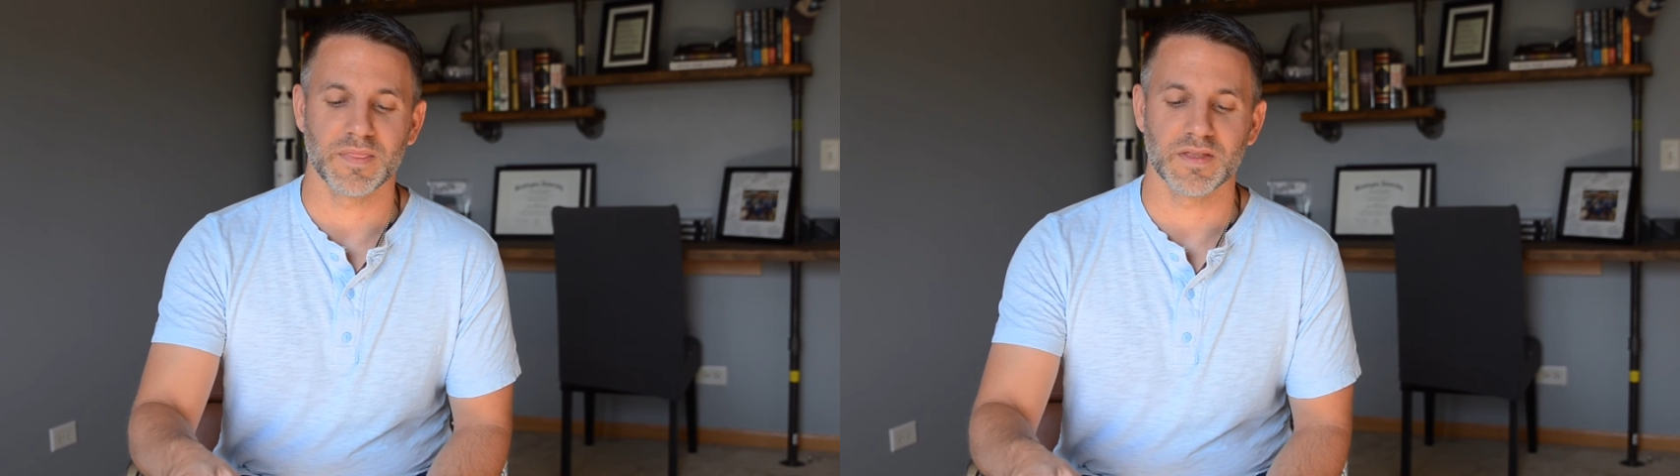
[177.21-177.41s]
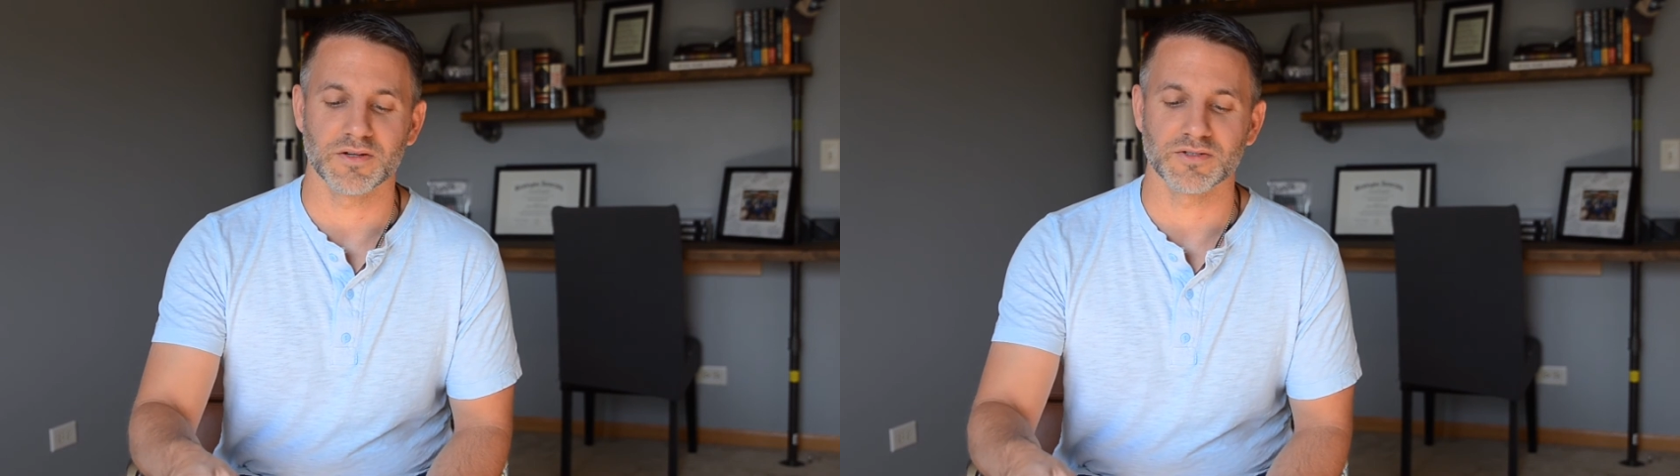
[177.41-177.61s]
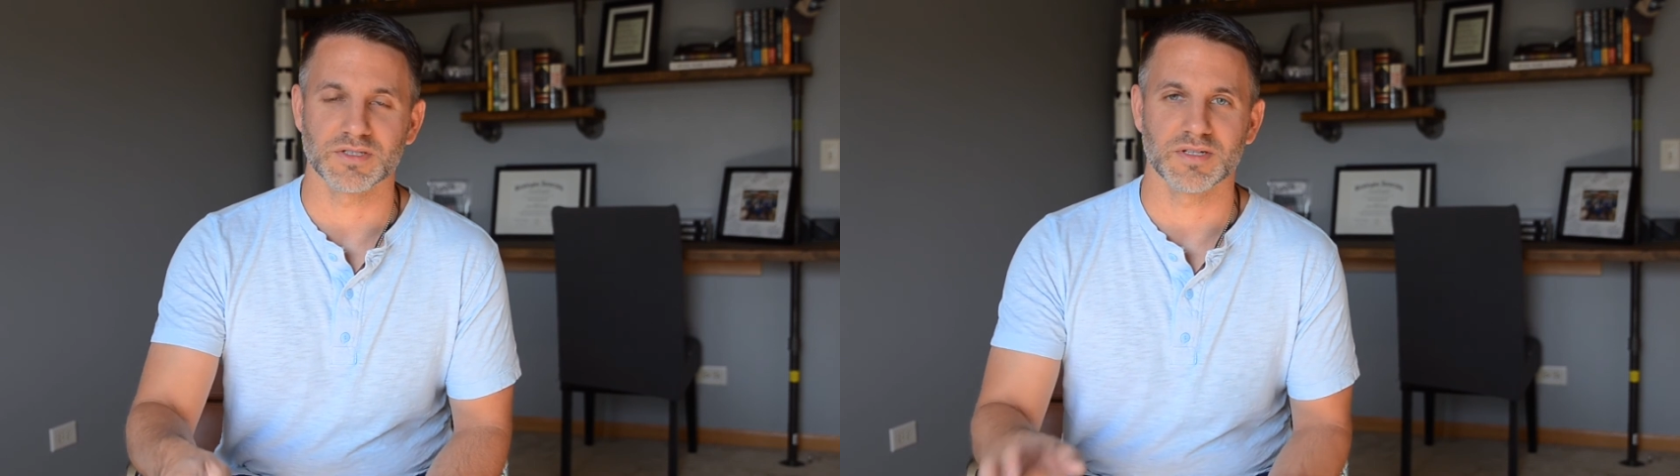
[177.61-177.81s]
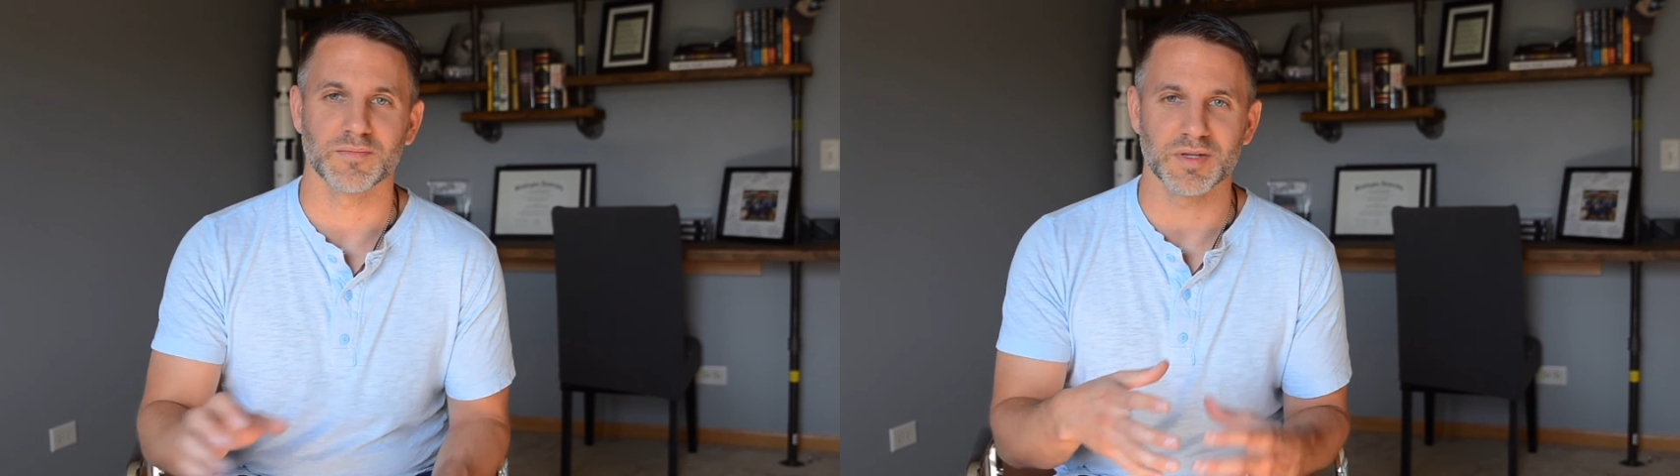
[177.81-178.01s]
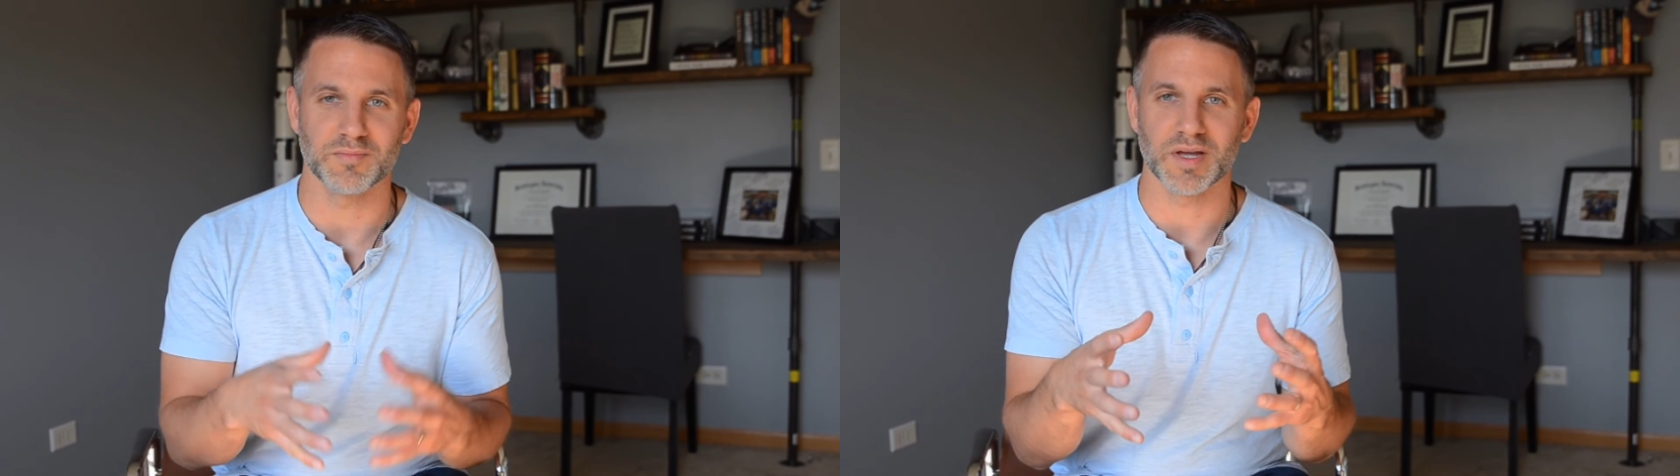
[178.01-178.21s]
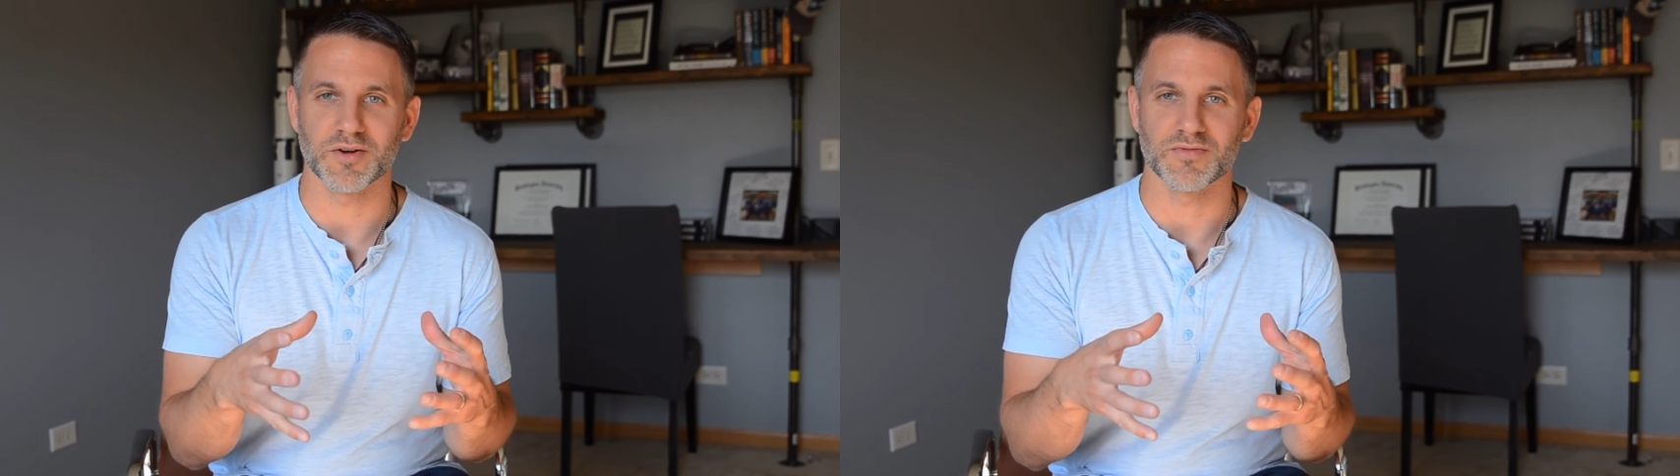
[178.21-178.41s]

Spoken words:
There's a bit better